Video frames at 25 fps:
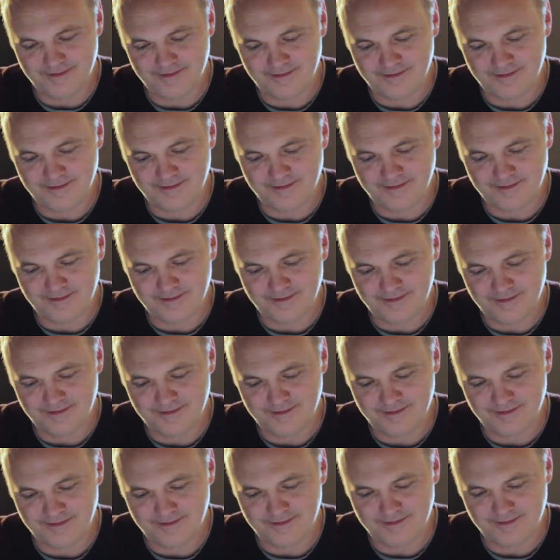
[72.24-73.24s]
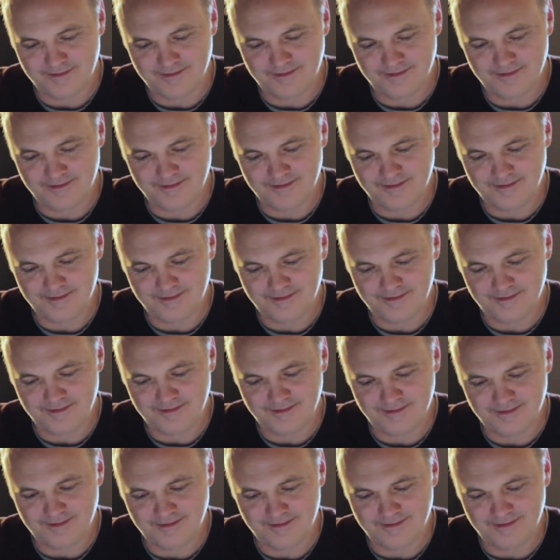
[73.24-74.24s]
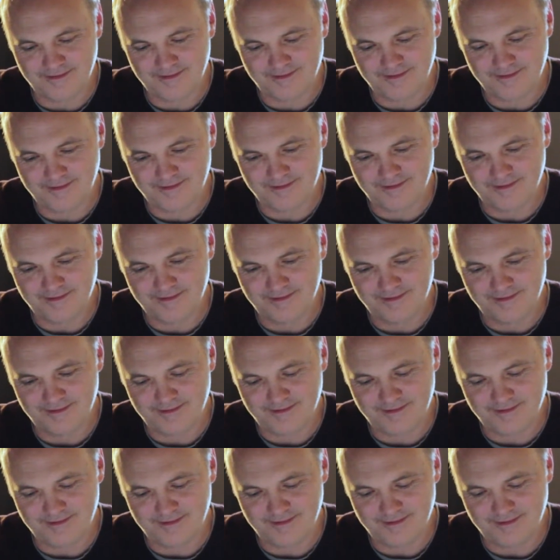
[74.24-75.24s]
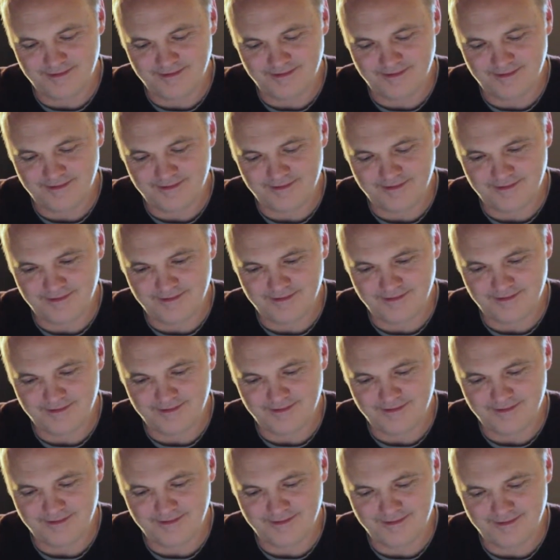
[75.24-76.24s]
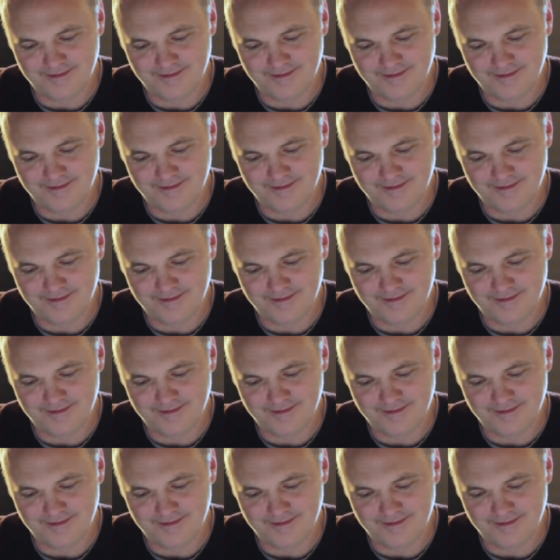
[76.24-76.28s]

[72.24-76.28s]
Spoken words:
The person shown says nothing.